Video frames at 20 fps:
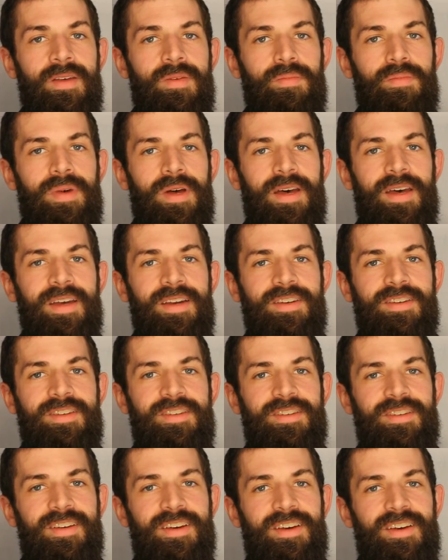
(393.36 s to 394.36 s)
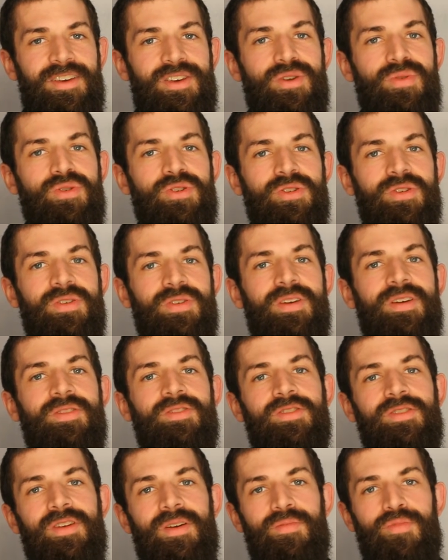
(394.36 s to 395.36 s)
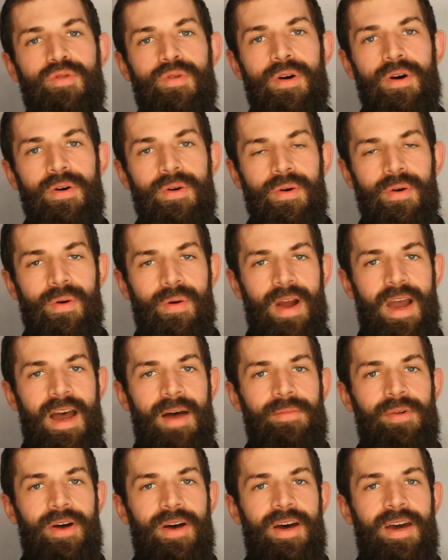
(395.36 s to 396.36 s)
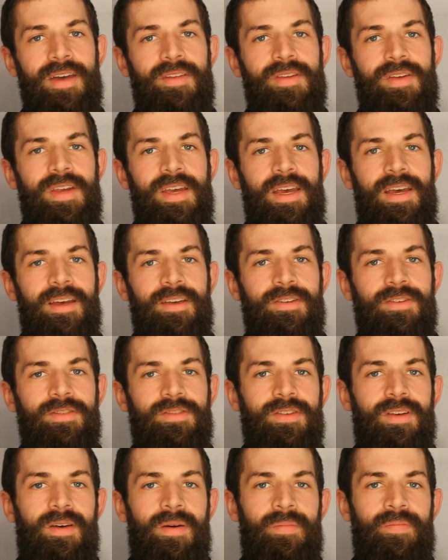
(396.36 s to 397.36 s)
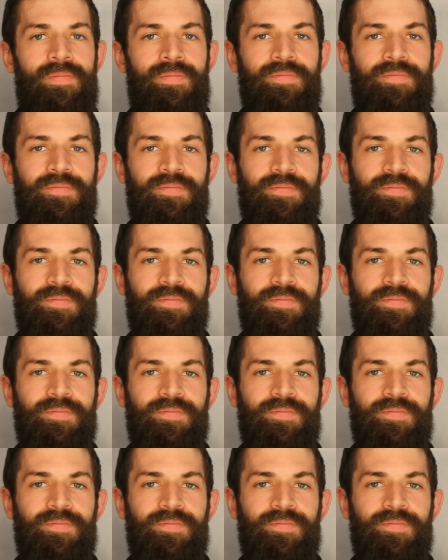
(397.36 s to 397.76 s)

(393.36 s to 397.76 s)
But uh, usually it's some rogue rabbi that has some